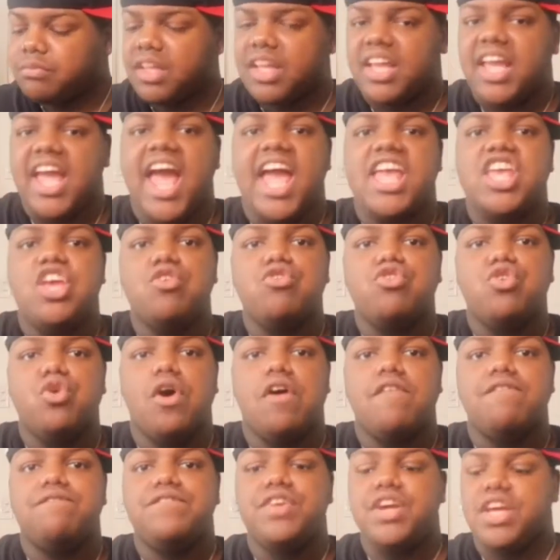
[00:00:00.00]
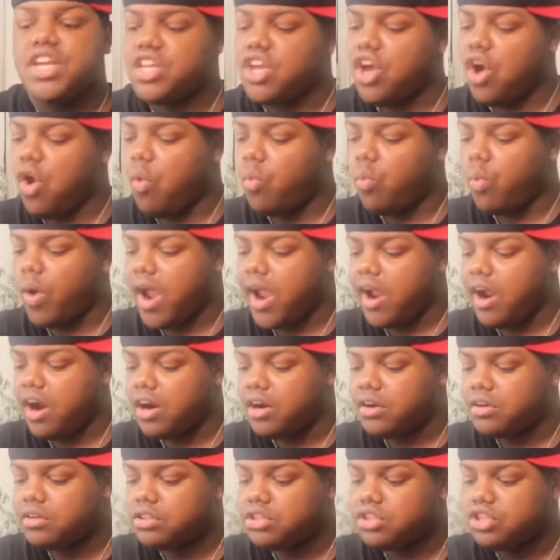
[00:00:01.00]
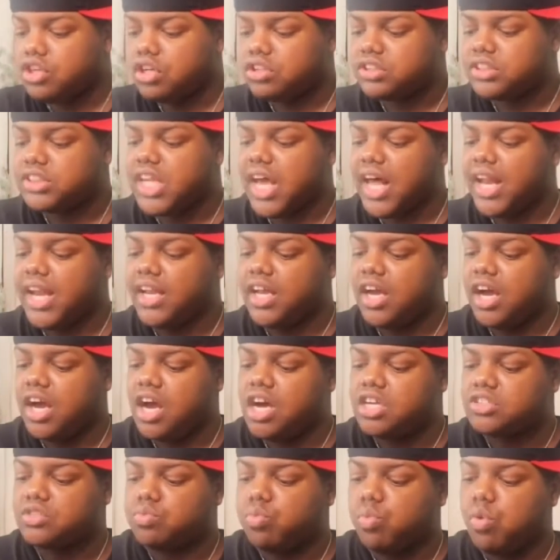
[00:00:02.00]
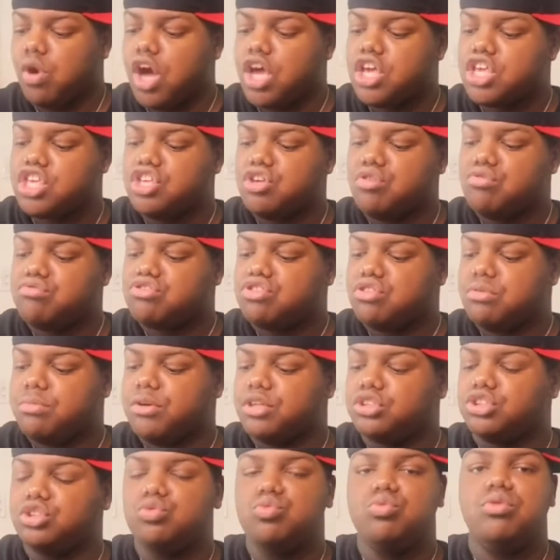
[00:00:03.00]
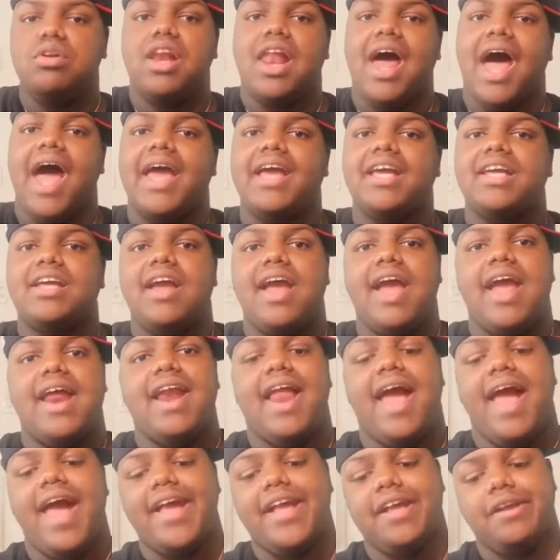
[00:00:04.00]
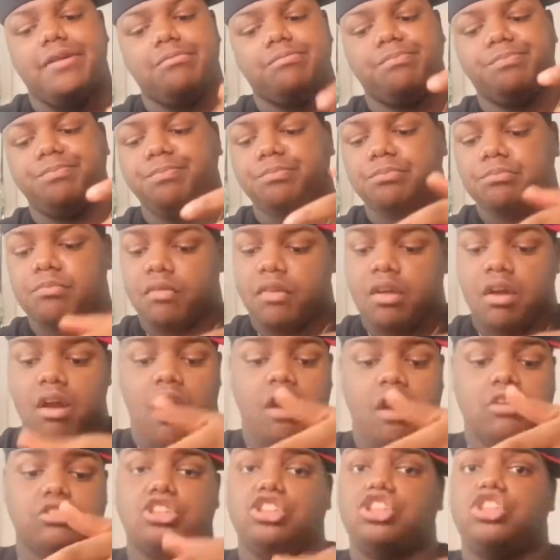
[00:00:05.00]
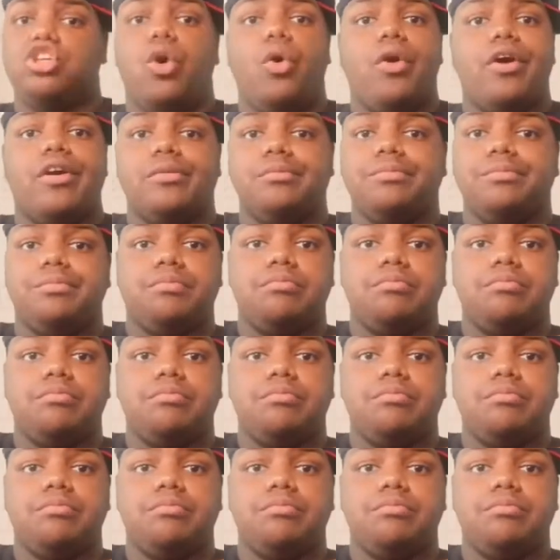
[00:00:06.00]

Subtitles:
Can you do a video where you're telling us what YouTubers you like and hate? Sure,